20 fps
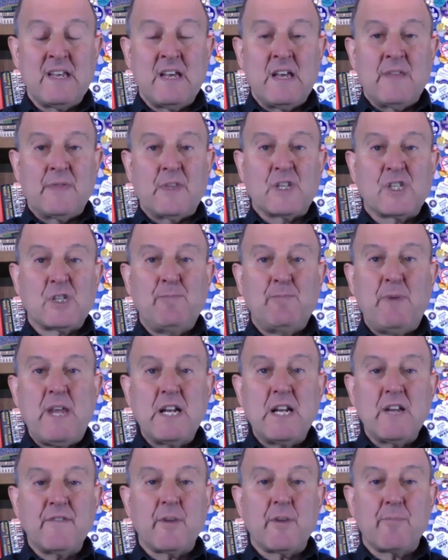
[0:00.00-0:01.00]
The
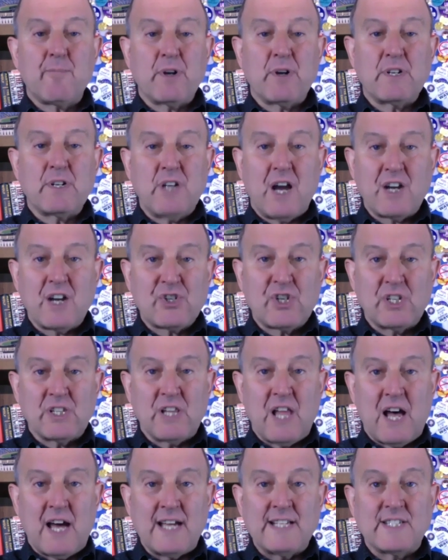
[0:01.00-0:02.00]
speed of the production
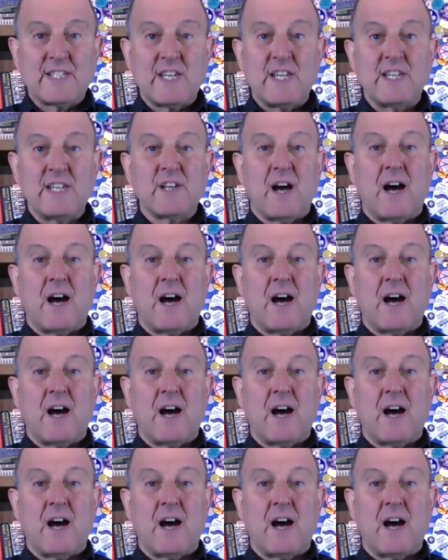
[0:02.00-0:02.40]
lines is